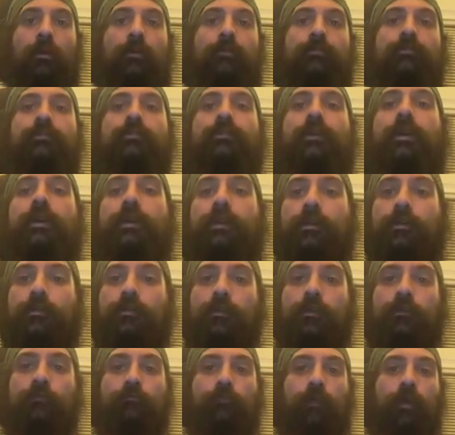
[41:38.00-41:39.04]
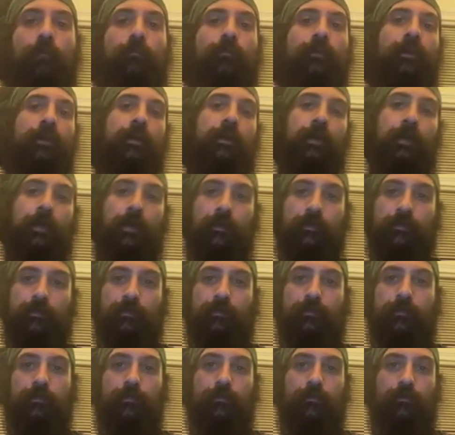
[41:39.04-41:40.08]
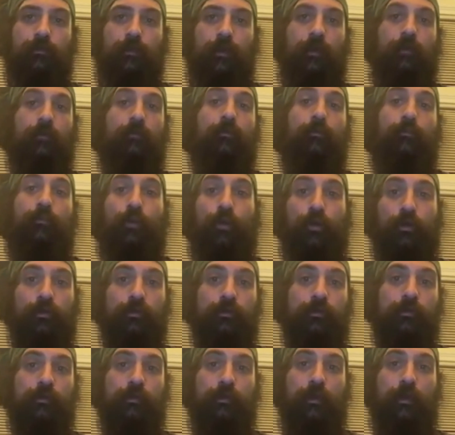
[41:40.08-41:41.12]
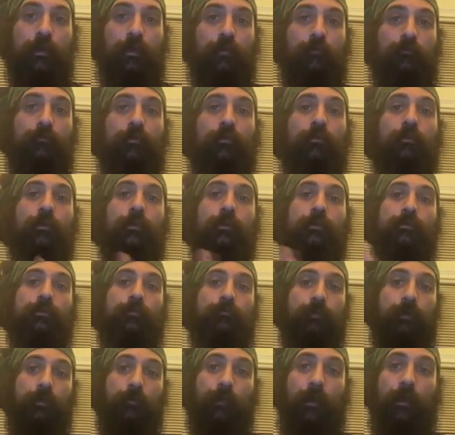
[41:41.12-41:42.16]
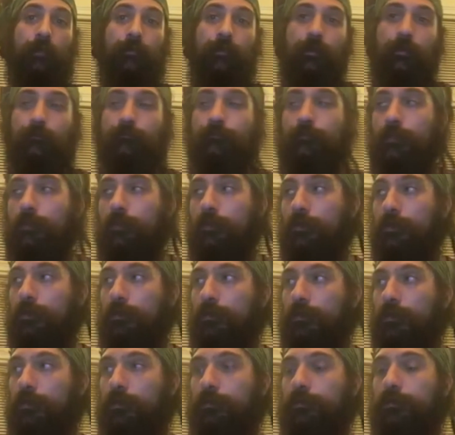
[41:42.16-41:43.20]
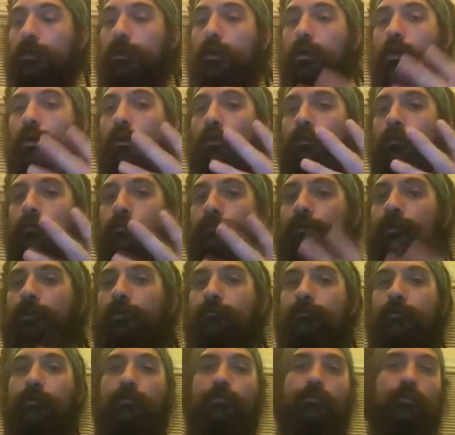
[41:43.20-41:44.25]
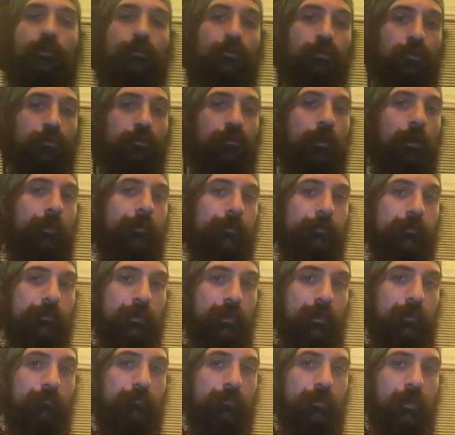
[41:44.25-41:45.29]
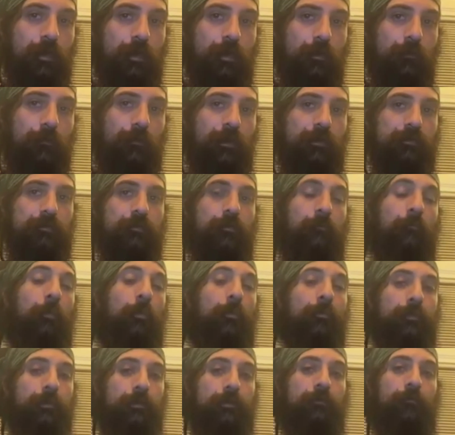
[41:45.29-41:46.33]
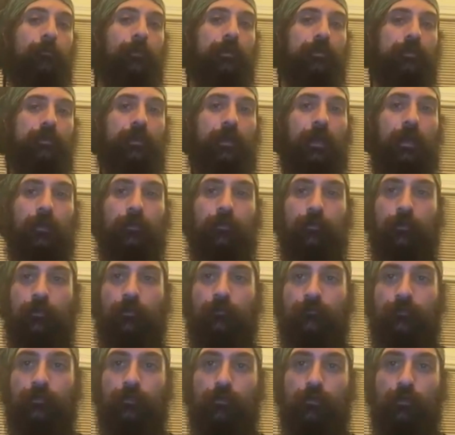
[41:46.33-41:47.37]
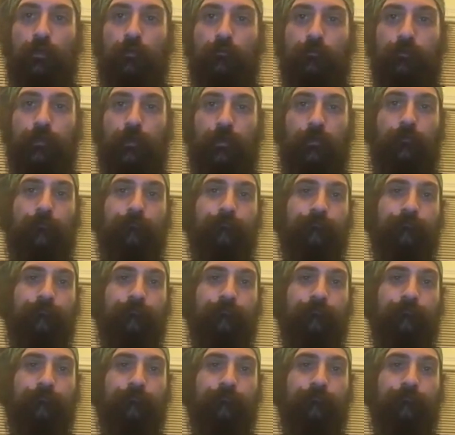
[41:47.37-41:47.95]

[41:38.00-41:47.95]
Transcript: psychically rubbing against that other person, and I'm learning something about them. I think all 3 of those are true at the same time. That's the multidimensionality of the dream time.